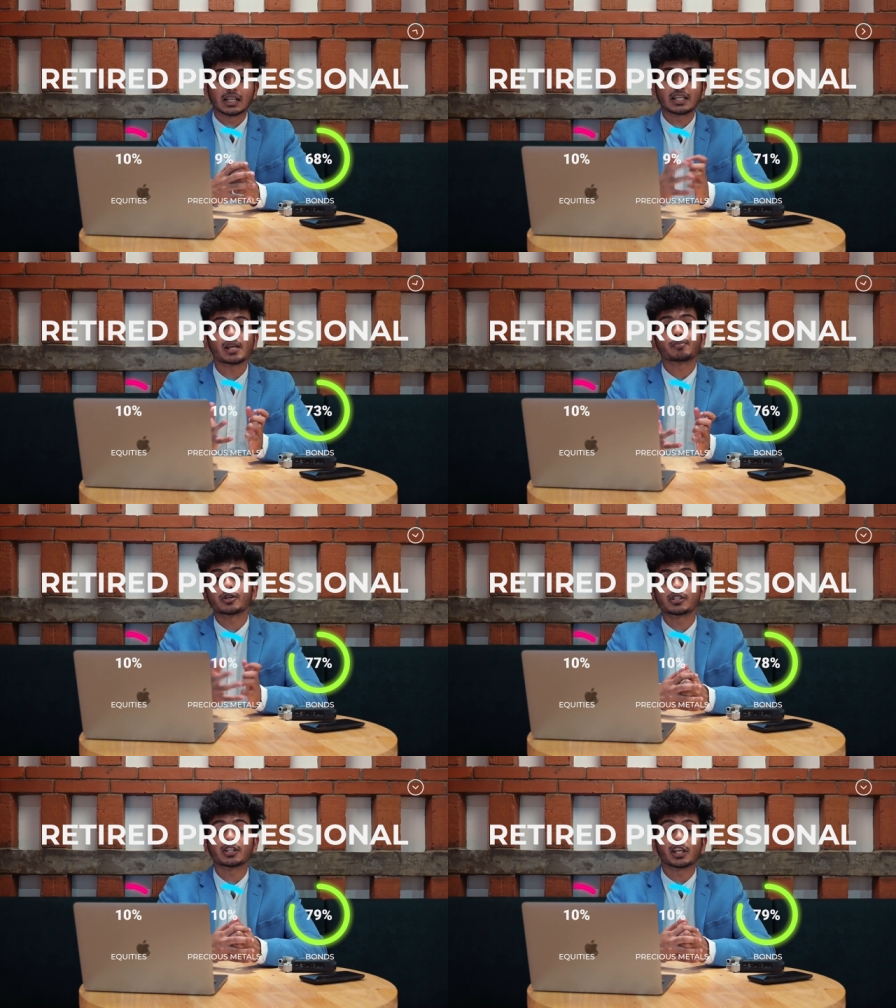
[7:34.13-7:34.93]
ten
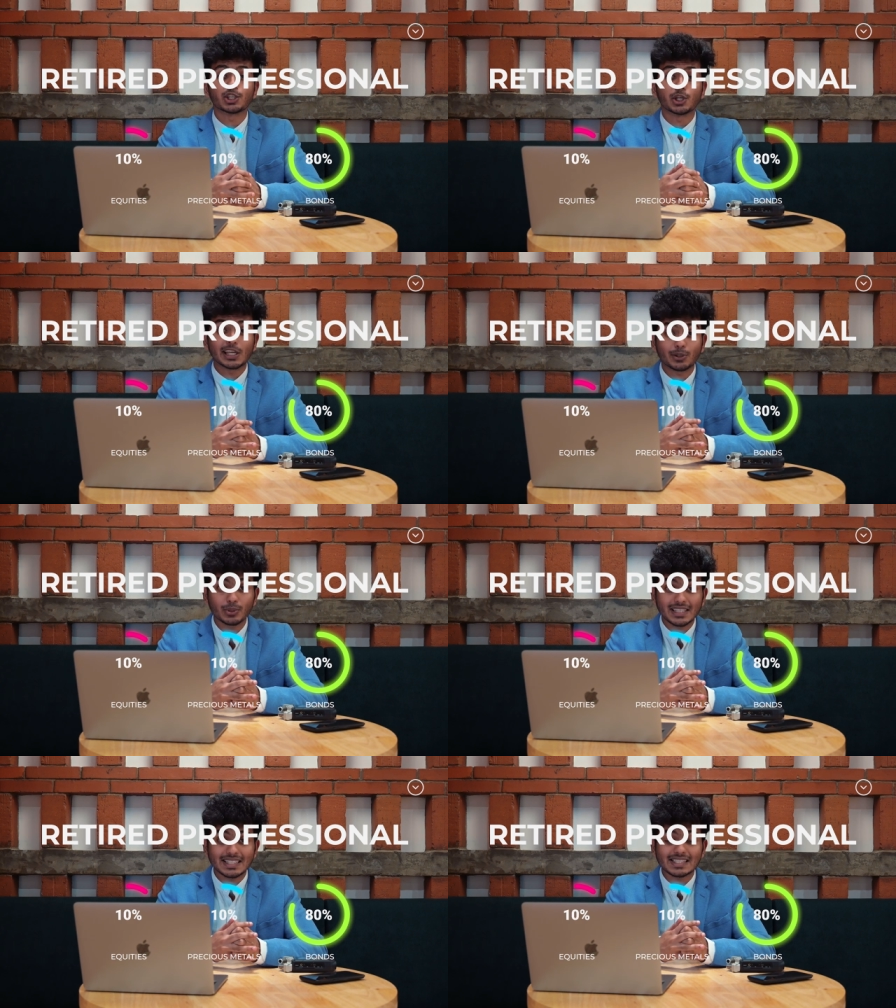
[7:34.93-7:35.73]
percent into
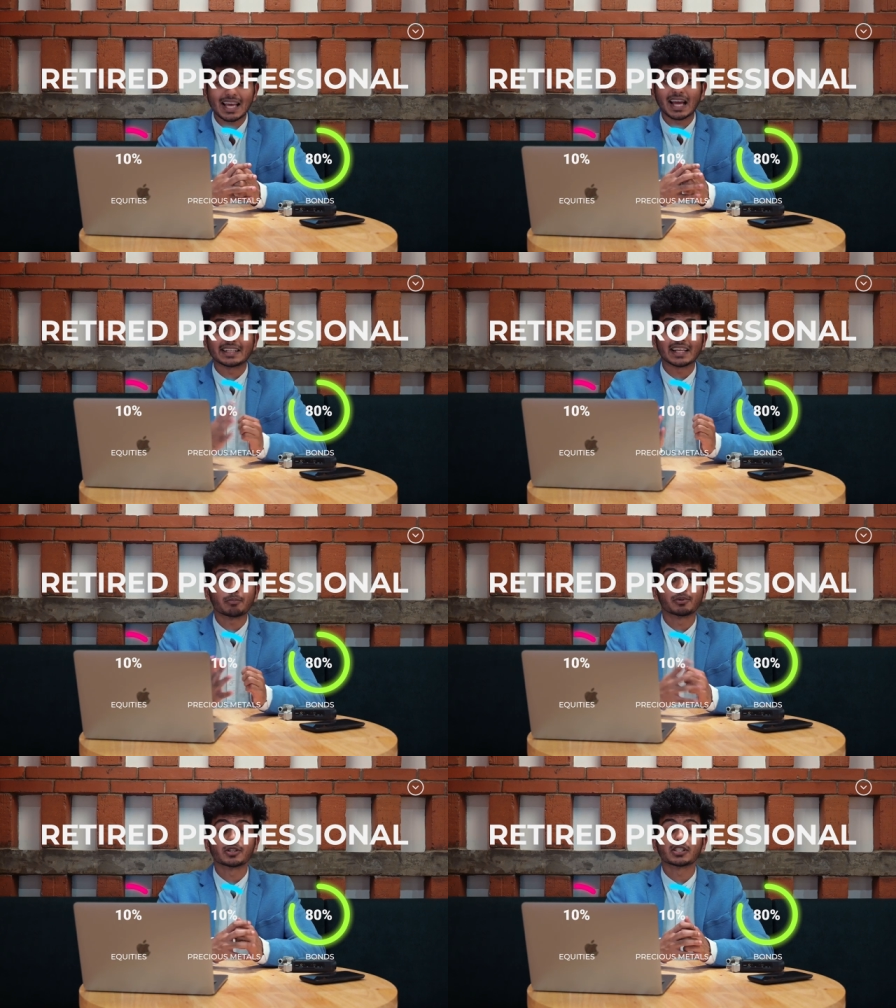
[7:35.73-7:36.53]
equities, and
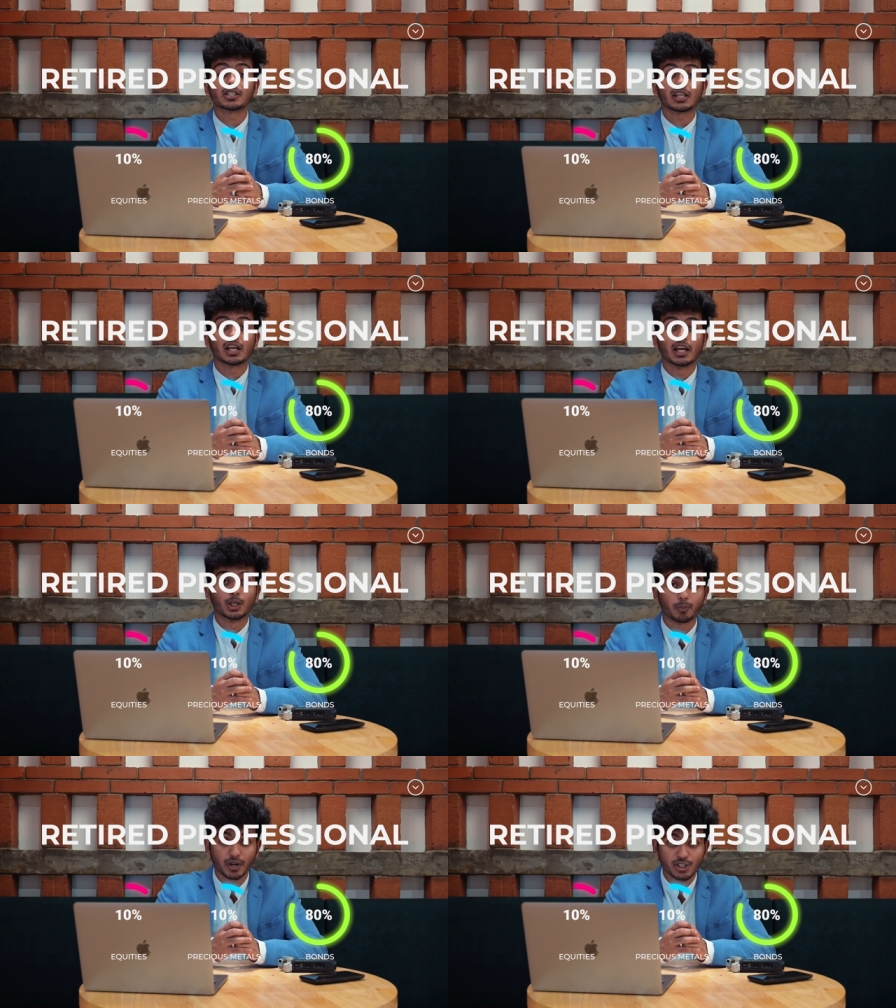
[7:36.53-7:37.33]
ten percent
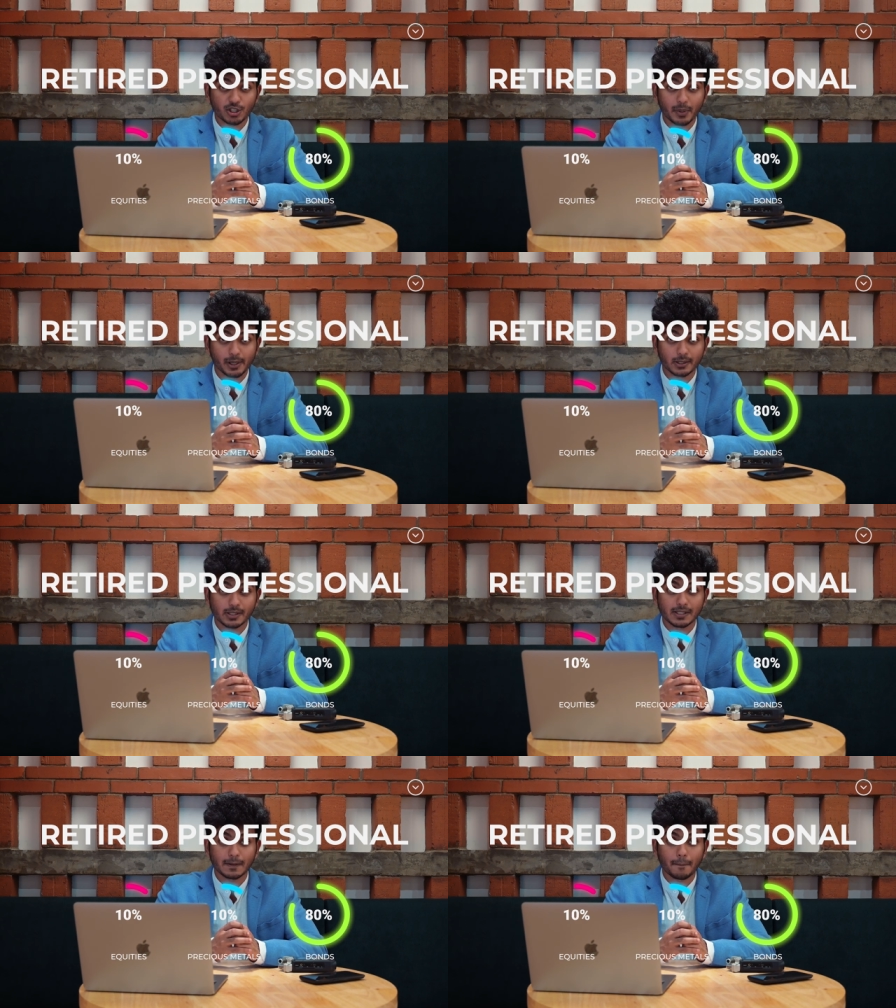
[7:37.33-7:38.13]
into precious metals.